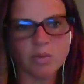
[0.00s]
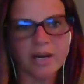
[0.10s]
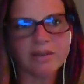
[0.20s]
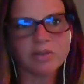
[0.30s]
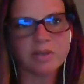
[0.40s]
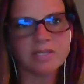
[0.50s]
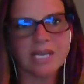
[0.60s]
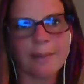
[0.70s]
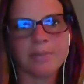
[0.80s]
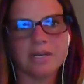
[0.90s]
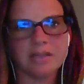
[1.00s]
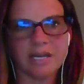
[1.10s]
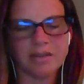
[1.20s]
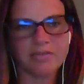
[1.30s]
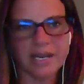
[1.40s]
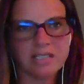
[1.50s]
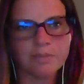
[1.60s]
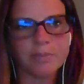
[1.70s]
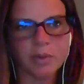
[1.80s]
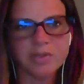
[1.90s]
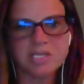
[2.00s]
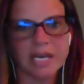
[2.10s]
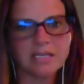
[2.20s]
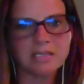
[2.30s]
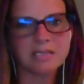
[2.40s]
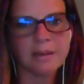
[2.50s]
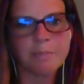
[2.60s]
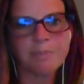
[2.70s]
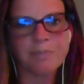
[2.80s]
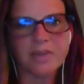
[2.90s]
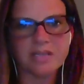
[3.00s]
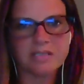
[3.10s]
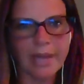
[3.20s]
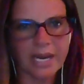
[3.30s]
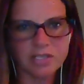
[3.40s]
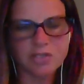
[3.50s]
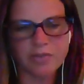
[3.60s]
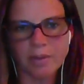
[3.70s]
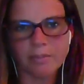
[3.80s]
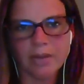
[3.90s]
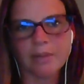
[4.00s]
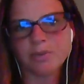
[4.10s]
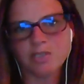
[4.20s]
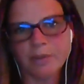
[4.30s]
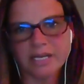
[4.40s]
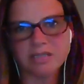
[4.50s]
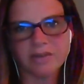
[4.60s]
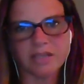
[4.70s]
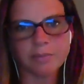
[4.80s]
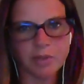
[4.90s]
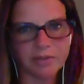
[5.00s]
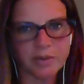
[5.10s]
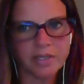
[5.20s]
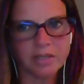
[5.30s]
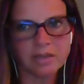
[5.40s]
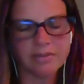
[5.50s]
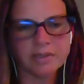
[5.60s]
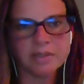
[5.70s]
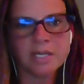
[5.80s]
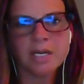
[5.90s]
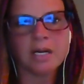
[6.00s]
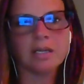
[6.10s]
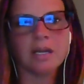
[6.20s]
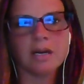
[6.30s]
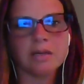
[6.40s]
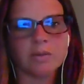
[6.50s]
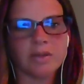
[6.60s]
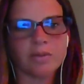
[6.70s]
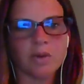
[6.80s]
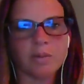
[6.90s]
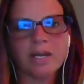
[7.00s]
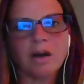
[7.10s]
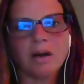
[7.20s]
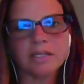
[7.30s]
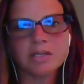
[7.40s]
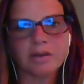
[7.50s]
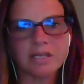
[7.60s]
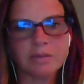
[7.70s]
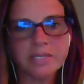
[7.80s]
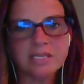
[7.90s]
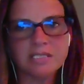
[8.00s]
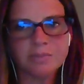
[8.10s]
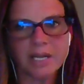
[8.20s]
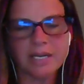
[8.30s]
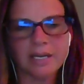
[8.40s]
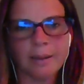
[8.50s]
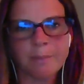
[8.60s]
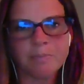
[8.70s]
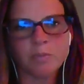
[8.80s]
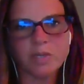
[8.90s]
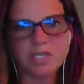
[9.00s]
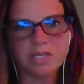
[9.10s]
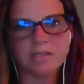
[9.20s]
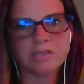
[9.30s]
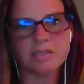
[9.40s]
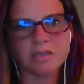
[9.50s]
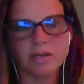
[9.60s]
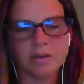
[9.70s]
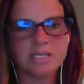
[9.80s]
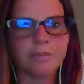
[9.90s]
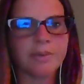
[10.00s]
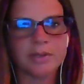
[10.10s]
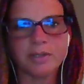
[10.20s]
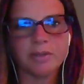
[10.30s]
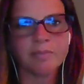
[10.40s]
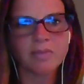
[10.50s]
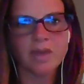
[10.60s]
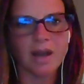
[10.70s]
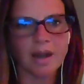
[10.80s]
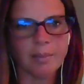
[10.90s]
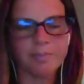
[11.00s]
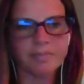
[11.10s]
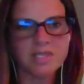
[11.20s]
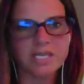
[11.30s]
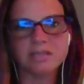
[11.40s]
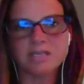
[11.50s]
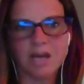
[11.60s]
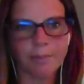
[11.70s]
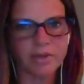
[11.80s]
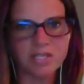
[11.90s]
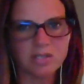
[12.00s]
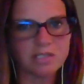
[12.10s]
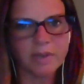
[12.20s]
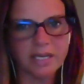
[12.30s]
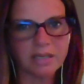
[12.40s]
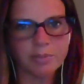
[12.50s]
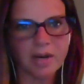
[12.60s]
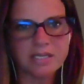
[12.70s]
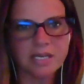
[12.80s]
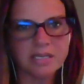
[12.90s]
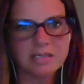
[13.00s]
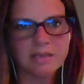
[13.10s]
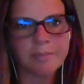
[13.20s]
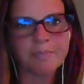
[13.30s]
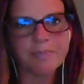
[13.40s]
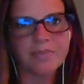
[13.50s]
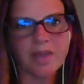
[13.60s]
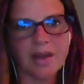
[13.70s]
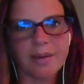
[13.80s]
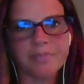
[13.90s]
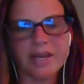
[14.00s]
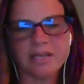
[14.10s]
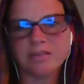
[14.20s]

whatever is happening that affects both sites is managed from my perspective at the portfolio level, along with what we call integrated business planning, which is, a typical sales and operations planning process that